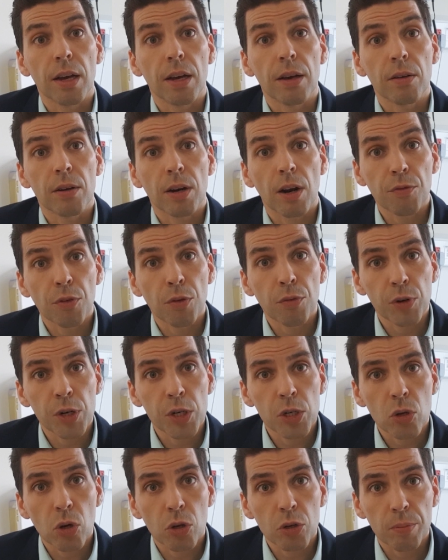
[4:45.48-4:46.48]
Now, feel free
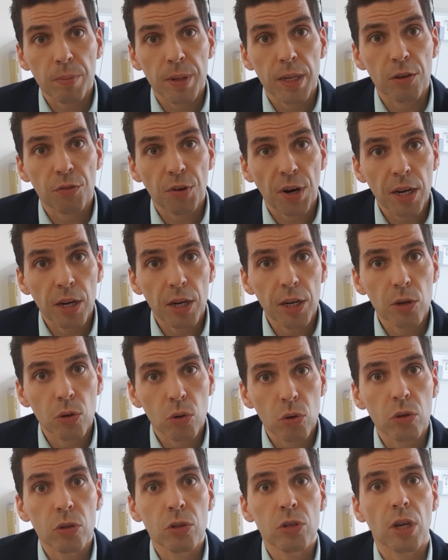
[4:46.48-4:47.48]
to contact me directly or
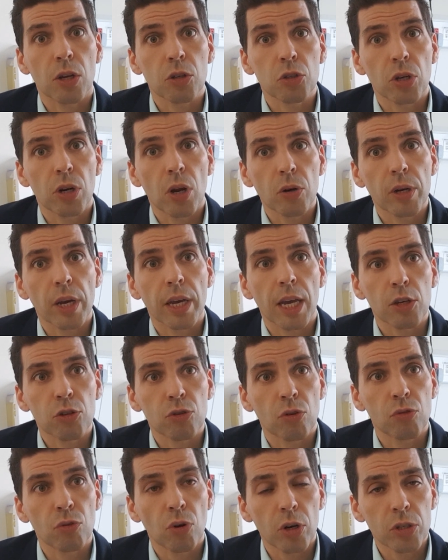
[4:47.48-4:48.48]
consult your local
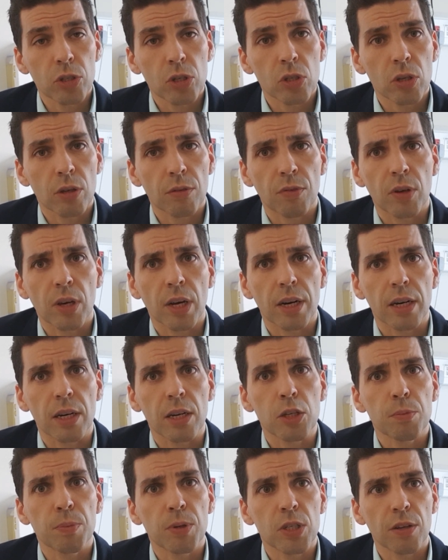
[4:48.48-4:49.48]
gastroenterologist if you've got any
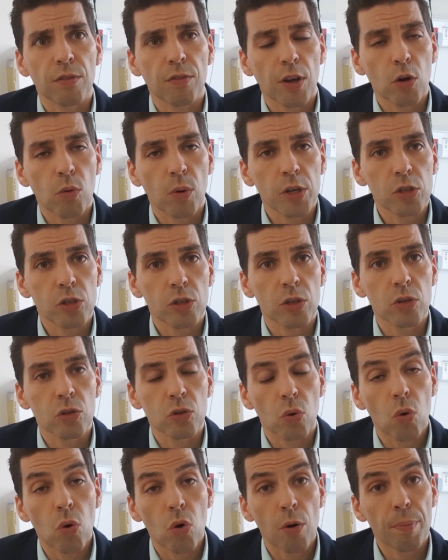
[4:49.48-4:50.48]
specific questions
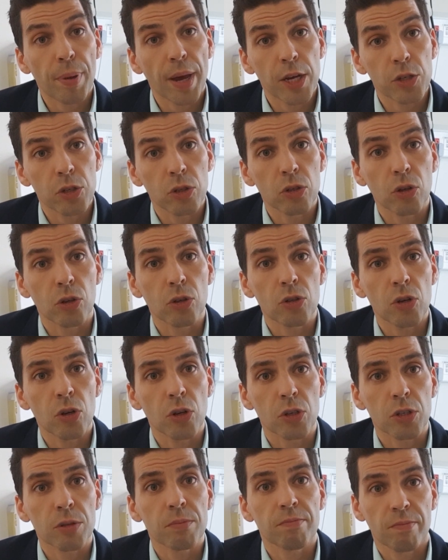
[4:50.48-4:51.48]
or patient's
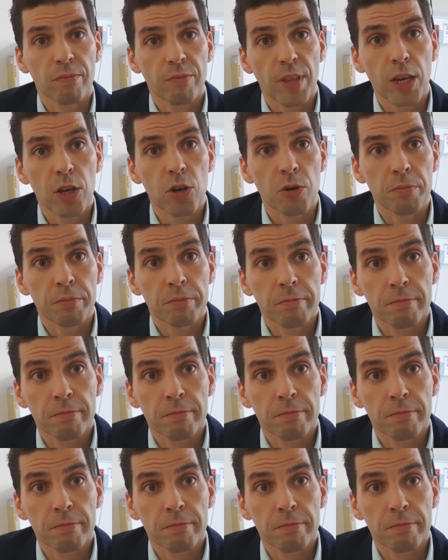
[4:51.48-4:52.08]
concerns. Thank you.